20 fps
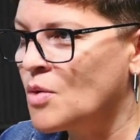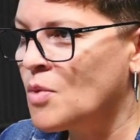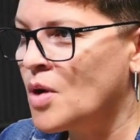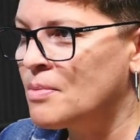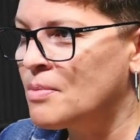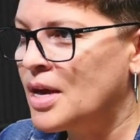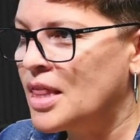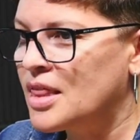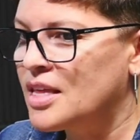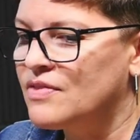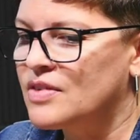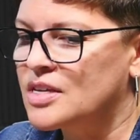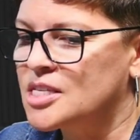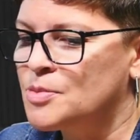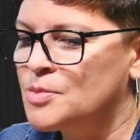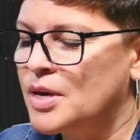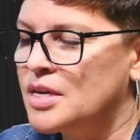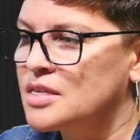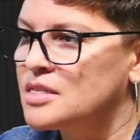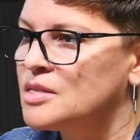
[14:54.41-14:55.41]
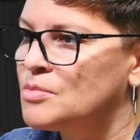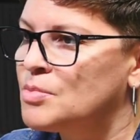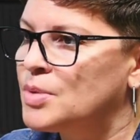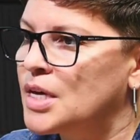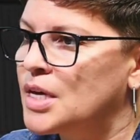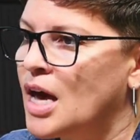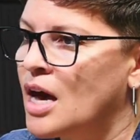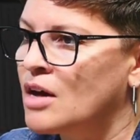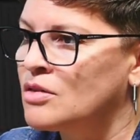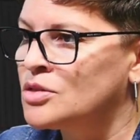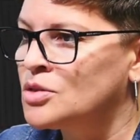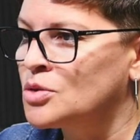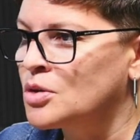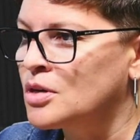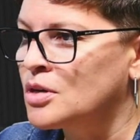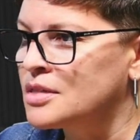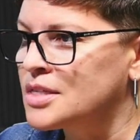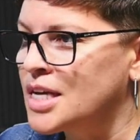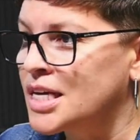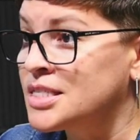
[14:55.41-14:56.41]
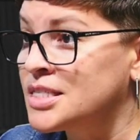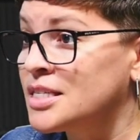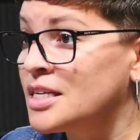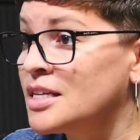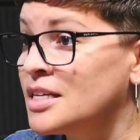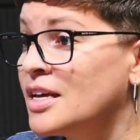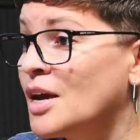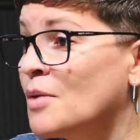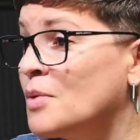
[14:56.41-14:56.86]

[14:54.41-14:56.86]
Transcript: I want my living space to be outdoors. Ideally, okay.